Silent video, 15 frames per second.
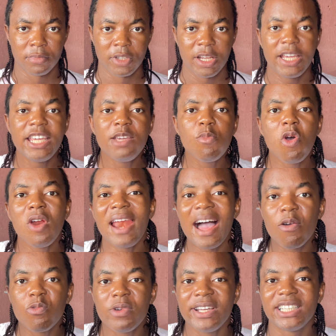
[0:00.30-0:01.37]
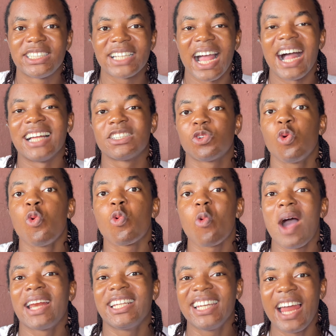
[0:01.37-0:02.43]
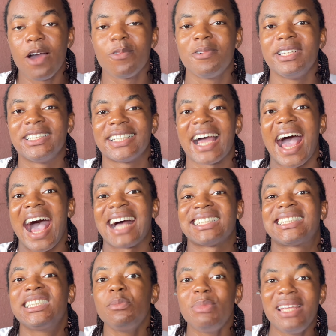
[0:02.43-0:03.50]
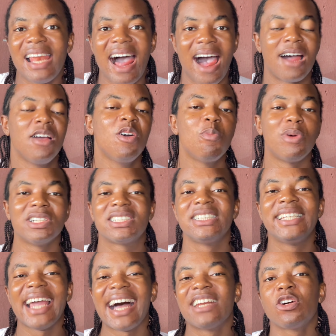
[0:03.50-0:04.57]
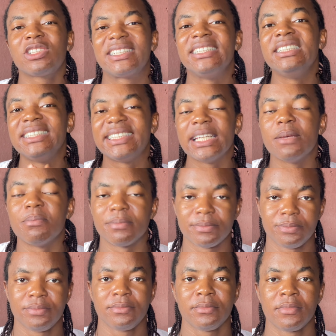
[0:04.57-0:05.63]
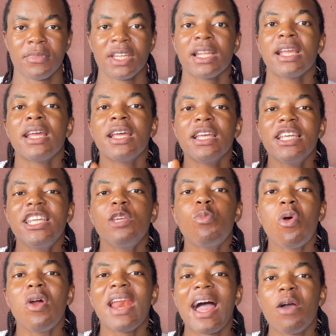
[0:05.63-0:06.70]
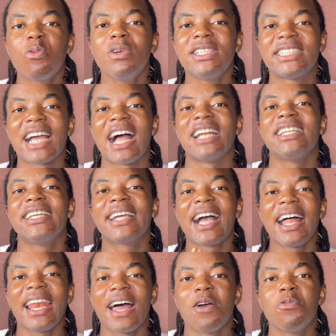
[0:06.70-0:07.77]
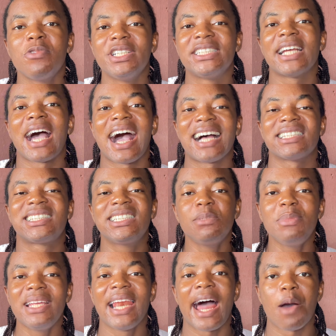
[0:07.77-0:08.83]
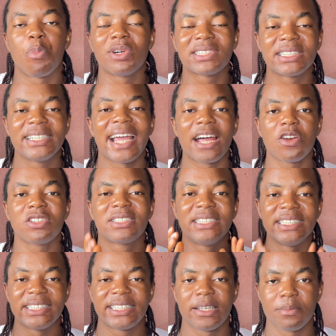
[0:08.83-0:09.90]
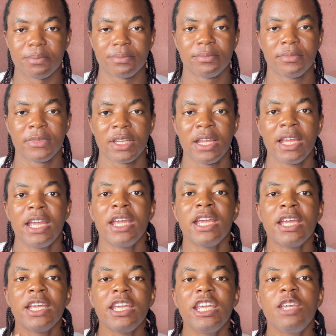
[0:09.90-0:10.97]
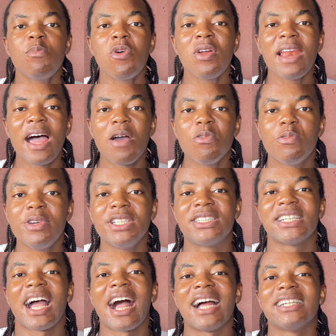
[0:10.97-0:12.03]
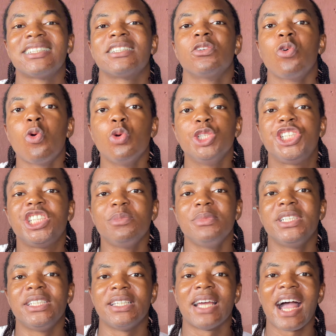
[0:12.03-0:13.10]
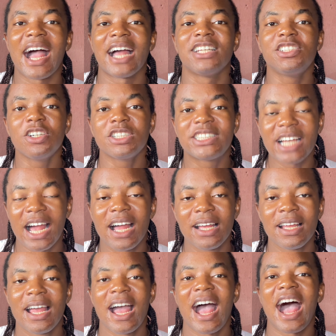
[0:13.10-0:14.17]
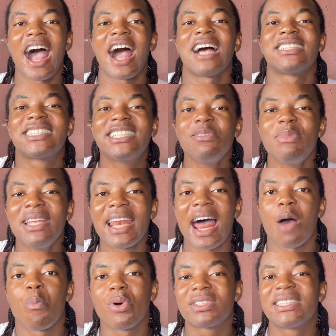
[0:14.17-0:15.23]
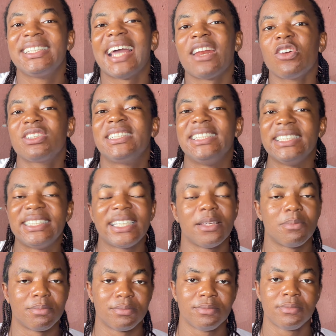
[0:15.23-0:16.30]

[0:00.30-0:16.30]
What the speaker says: Igbo language and Ukwuani language are similar, but they are not the same. Igbo language and Ika language are similar, but they are not the same. Igbo language and Oshimiri and Nyocha are similar, but they are not the same.